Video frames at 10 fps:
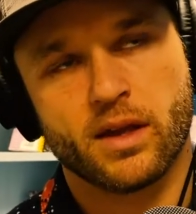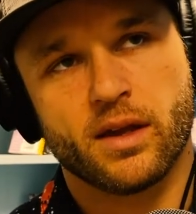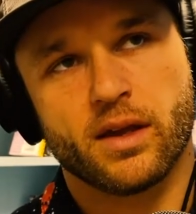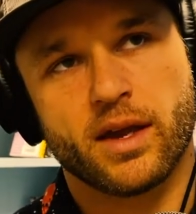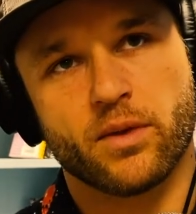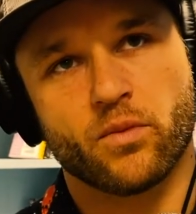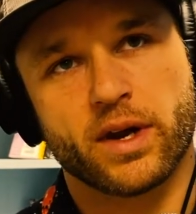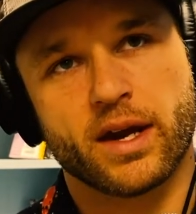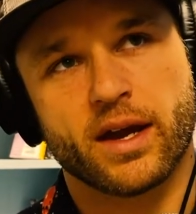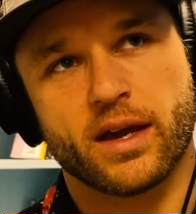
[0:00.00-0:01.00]
and
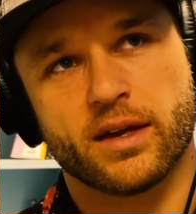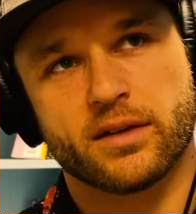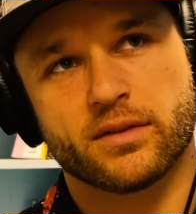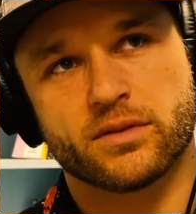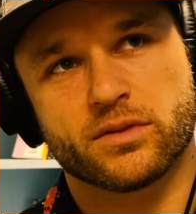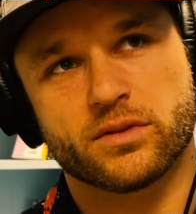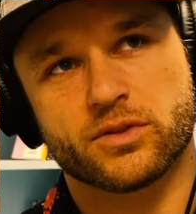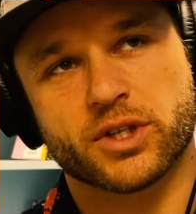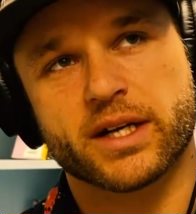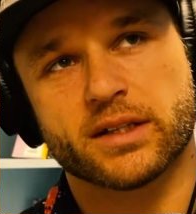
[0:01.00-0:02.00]
when I
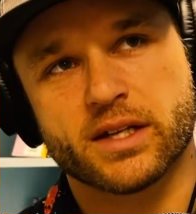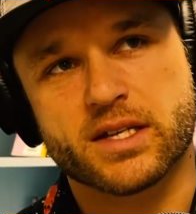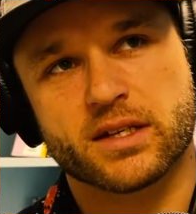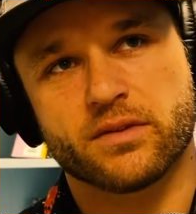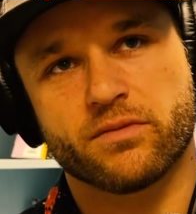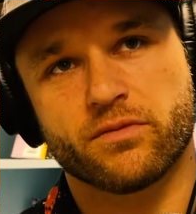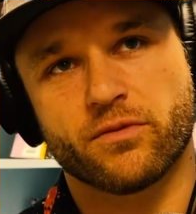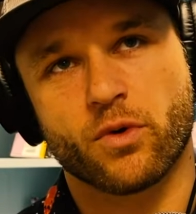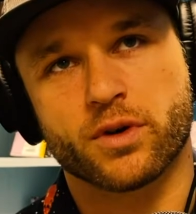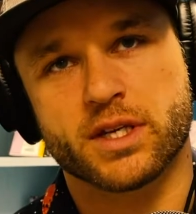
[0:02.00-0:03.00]
try to listen
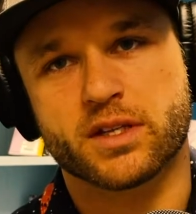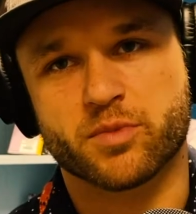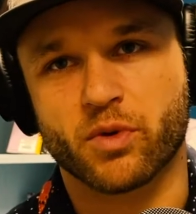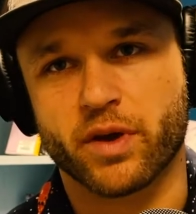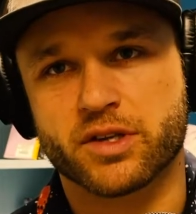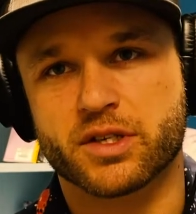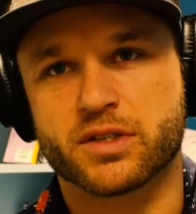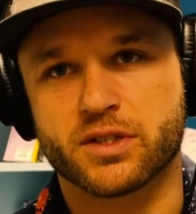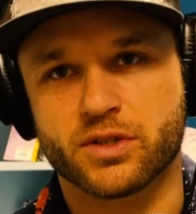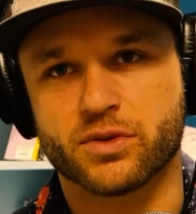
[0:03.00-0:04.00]
for the inspiration
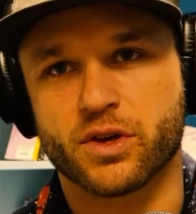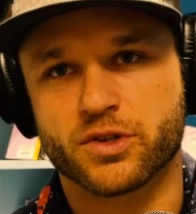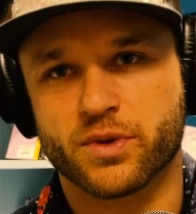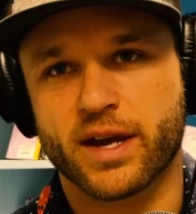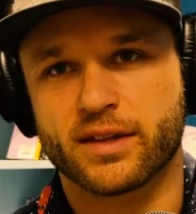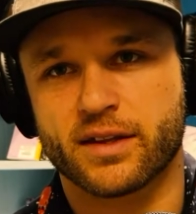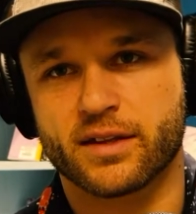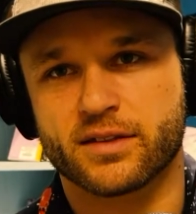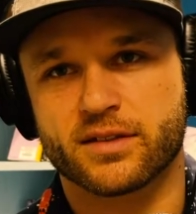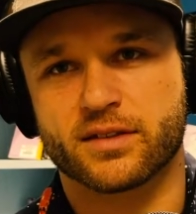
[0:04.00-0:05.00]
to do those right
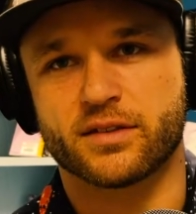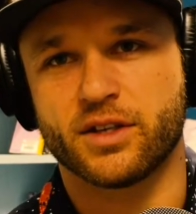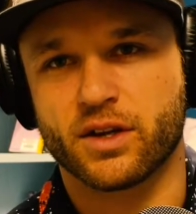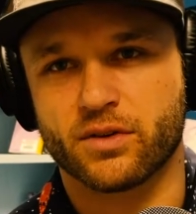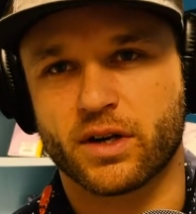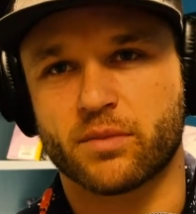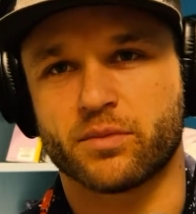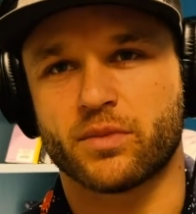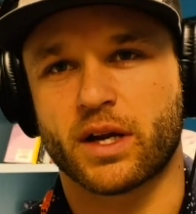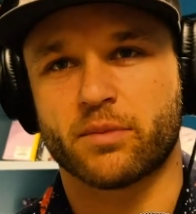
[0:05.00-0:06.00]
things, and
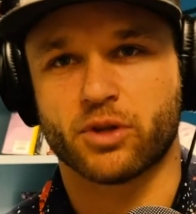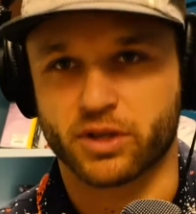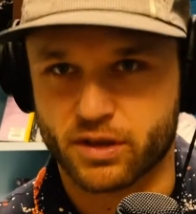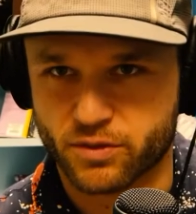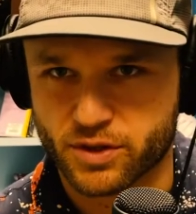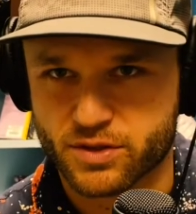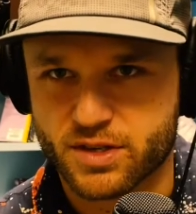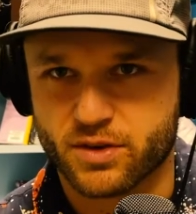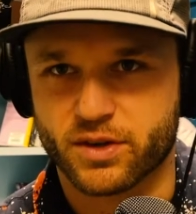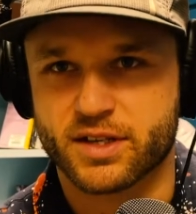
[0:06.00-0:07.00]
I'm looking for those
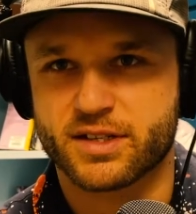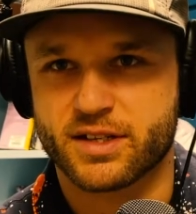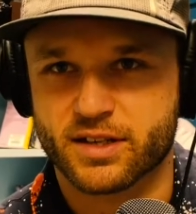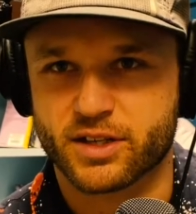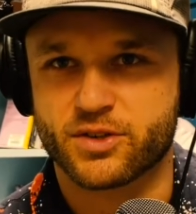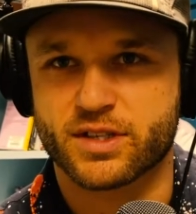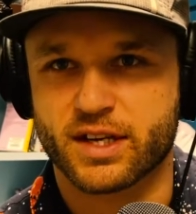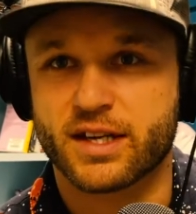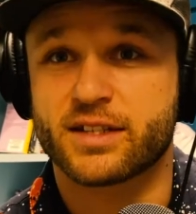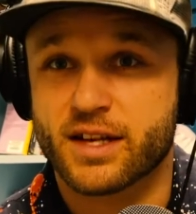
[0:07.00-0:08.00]
synchronicities, like you
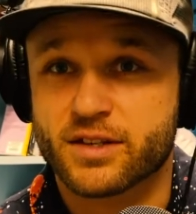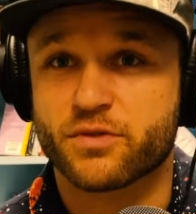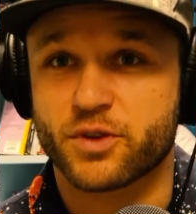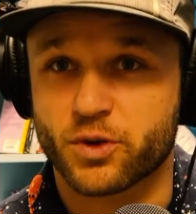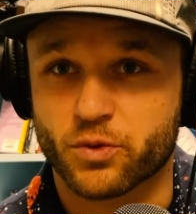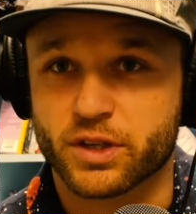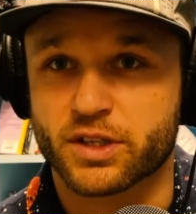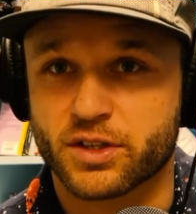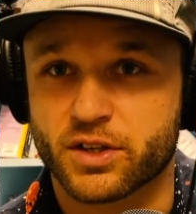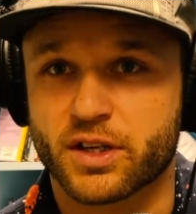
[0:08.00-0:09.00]
said, it does feel really
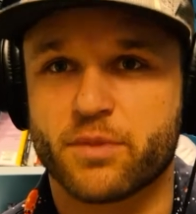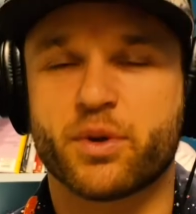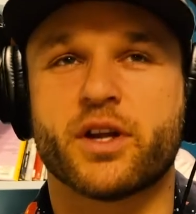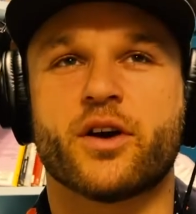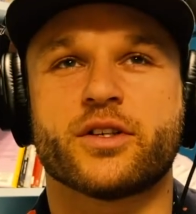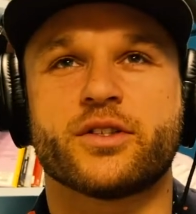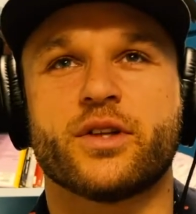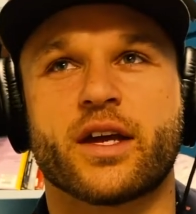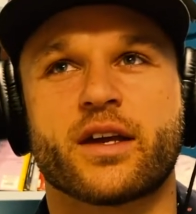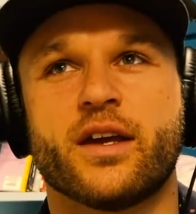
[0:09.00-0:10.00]
good. But it also like